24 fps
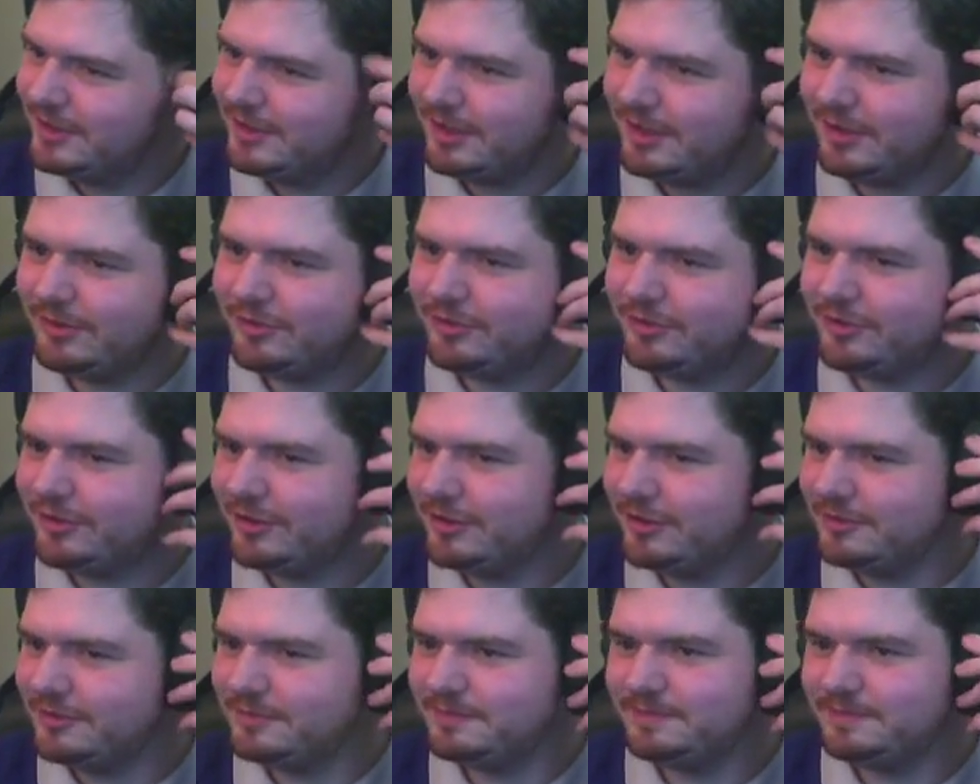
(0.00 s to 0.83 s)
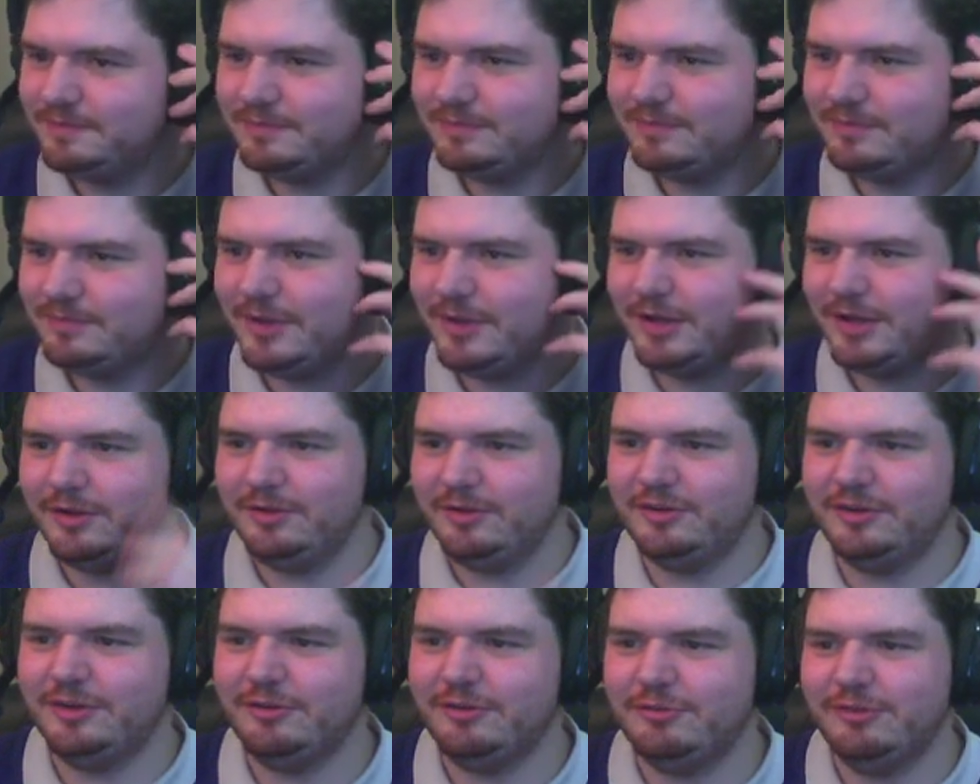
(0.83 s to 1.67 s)
that was yeah, it
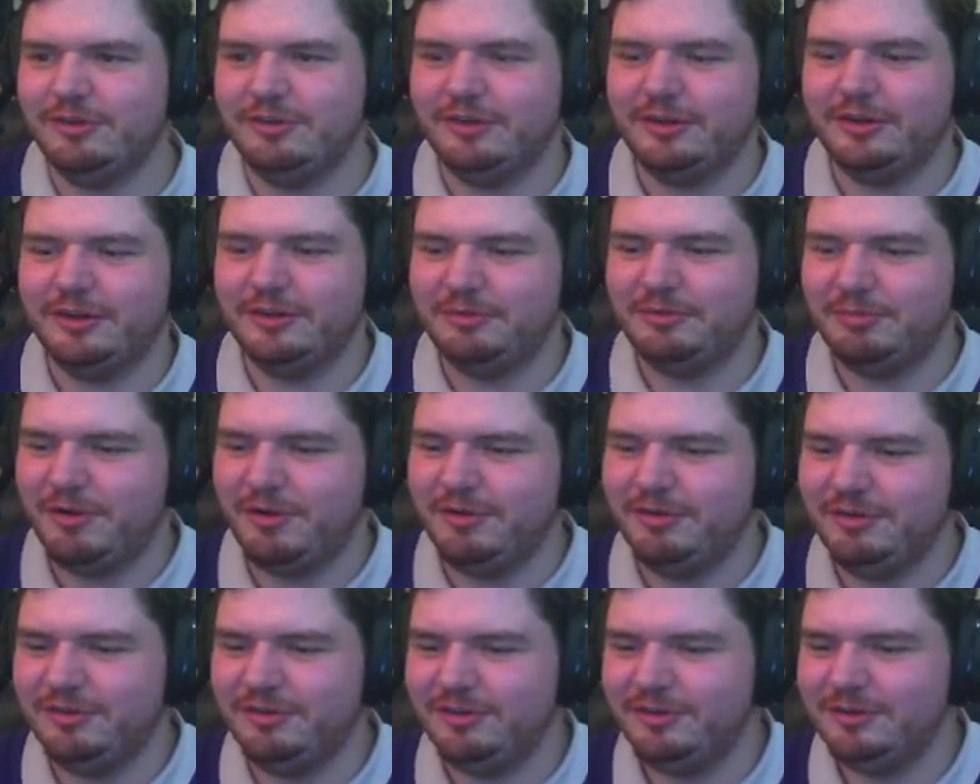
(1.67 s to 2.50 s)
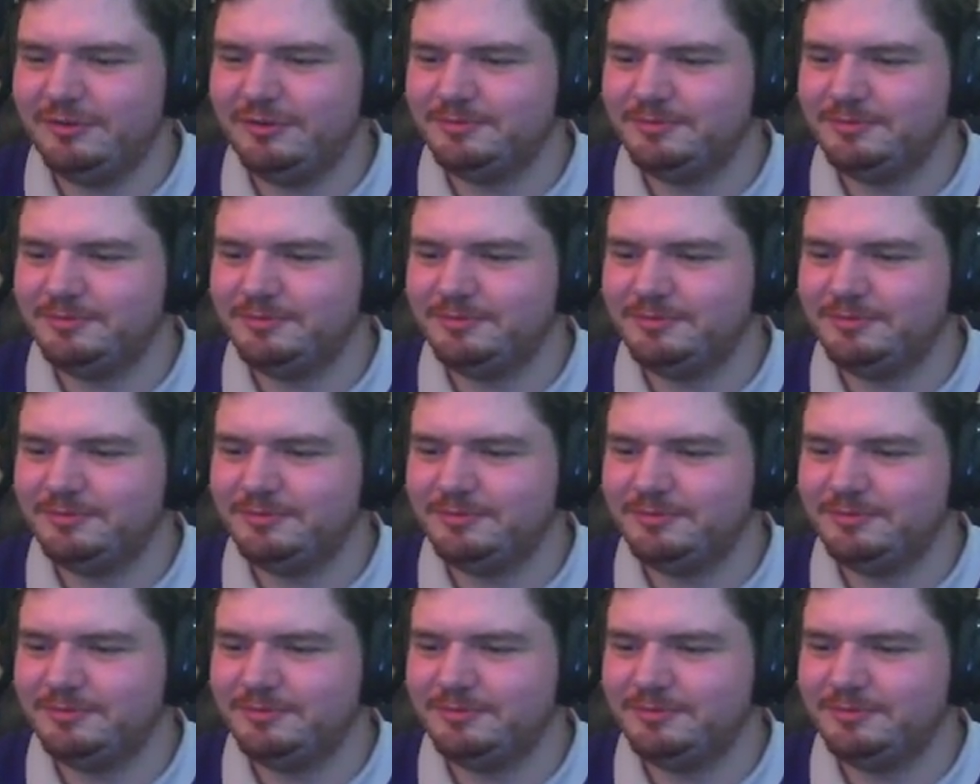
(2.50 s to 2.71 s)
was an interesting experience.